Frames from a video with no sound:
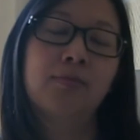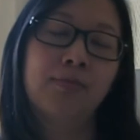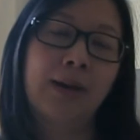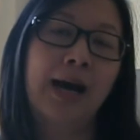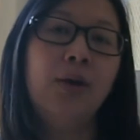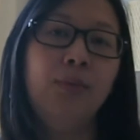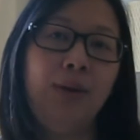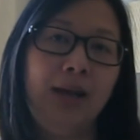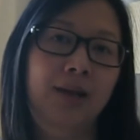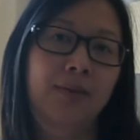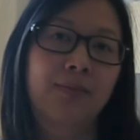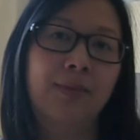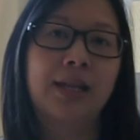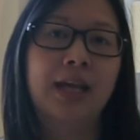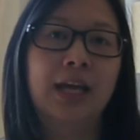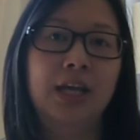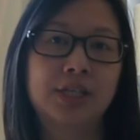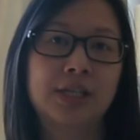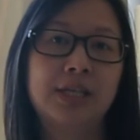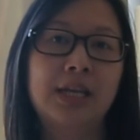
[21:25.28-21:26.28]

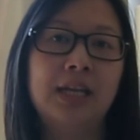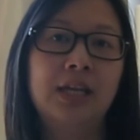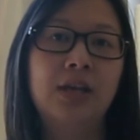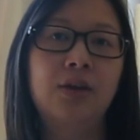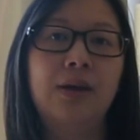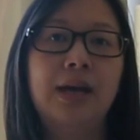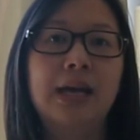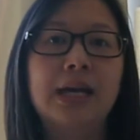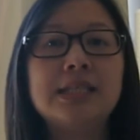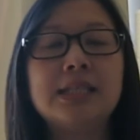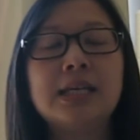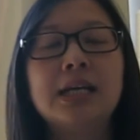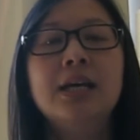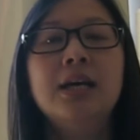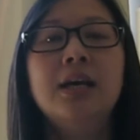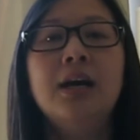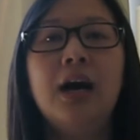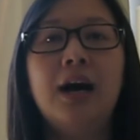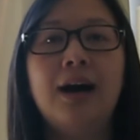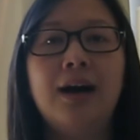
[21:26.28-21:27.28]
recommendation anyways,
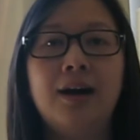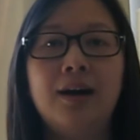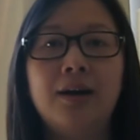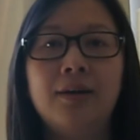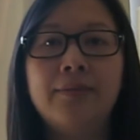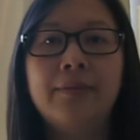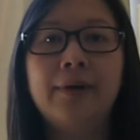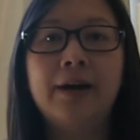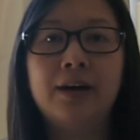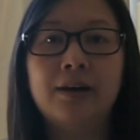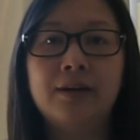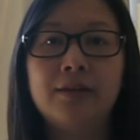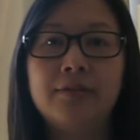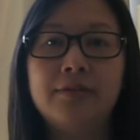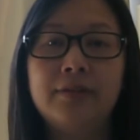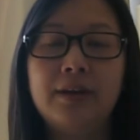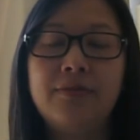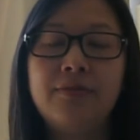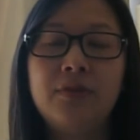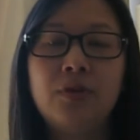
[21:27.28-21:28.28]

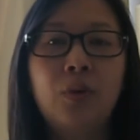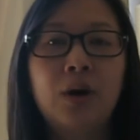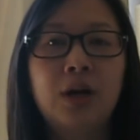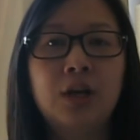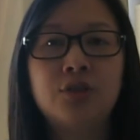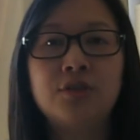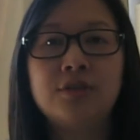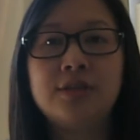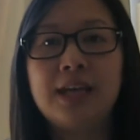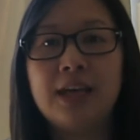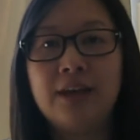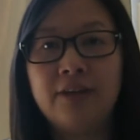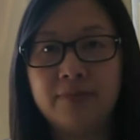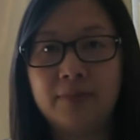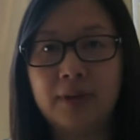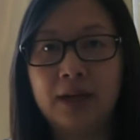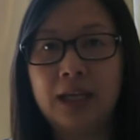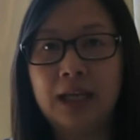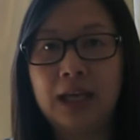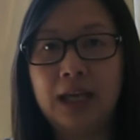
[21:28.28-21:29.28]
of if you wanted to save
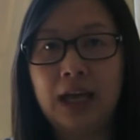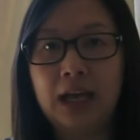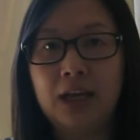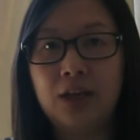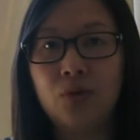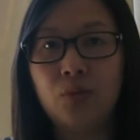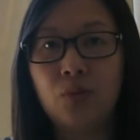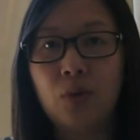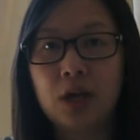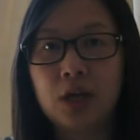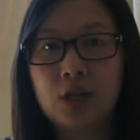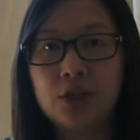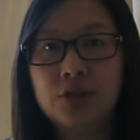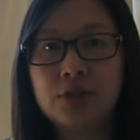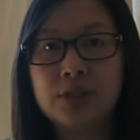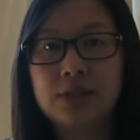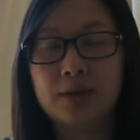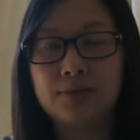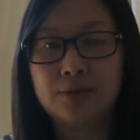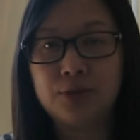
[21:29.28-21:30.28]
money and you wanted to
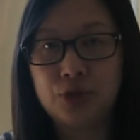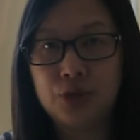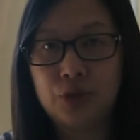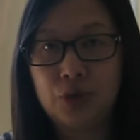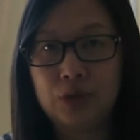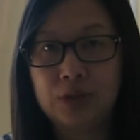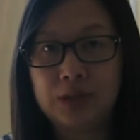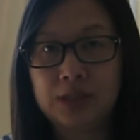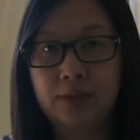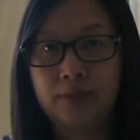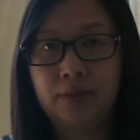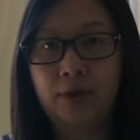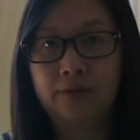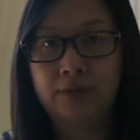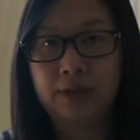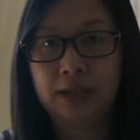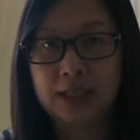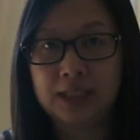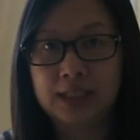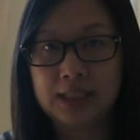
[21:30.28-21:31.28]
substitute some
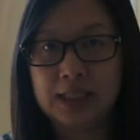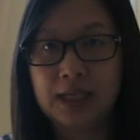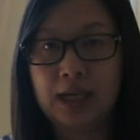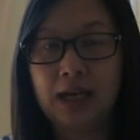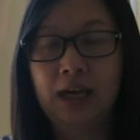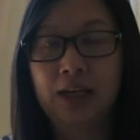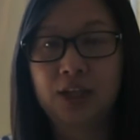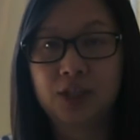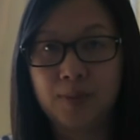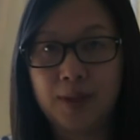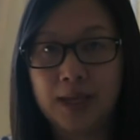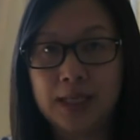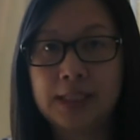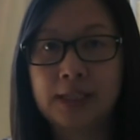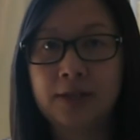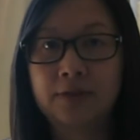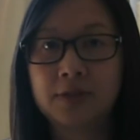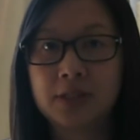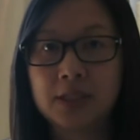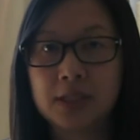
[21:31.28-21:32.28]
of these
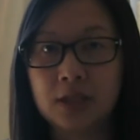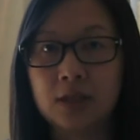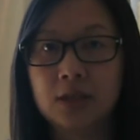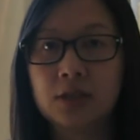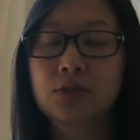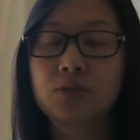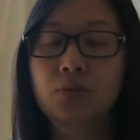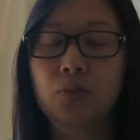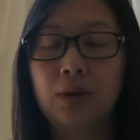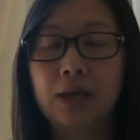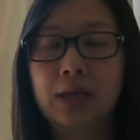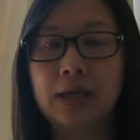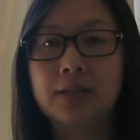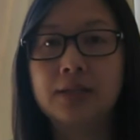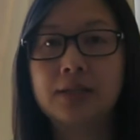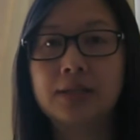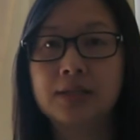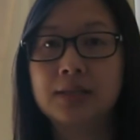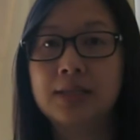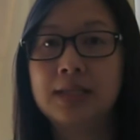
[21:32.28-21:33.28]
expensive silks with
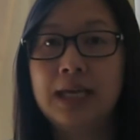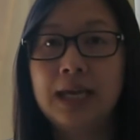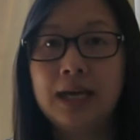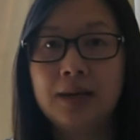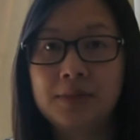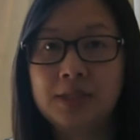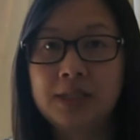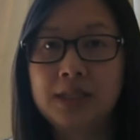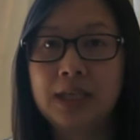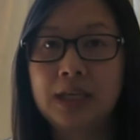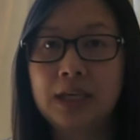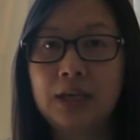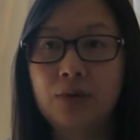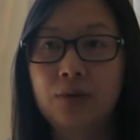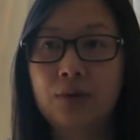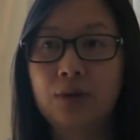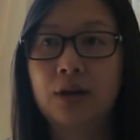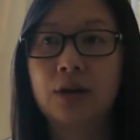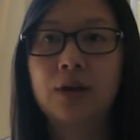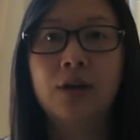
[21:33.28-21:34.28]
DMC
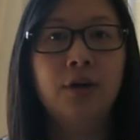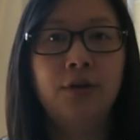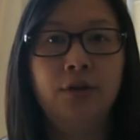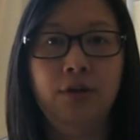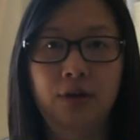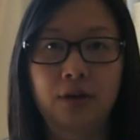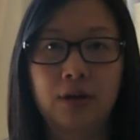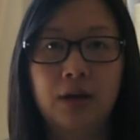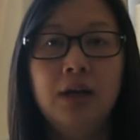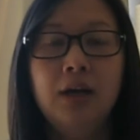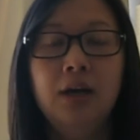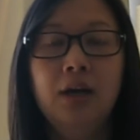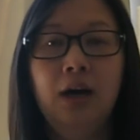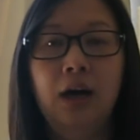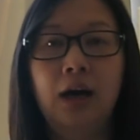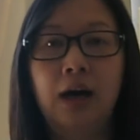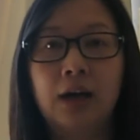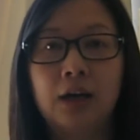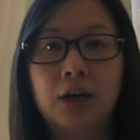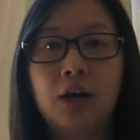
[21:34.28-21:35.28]
or other
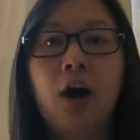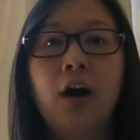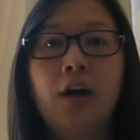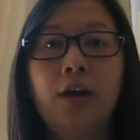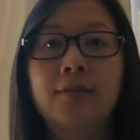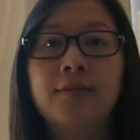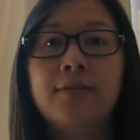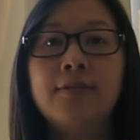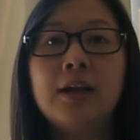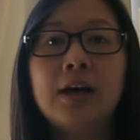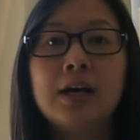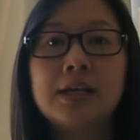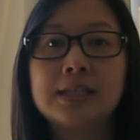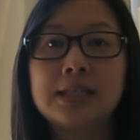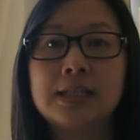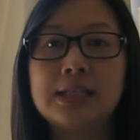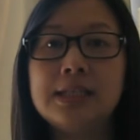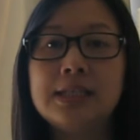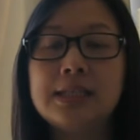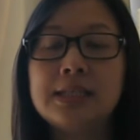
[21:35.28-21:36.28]
cotton
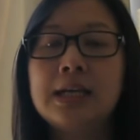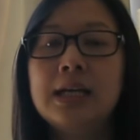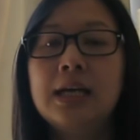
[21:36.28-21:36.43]
flosses.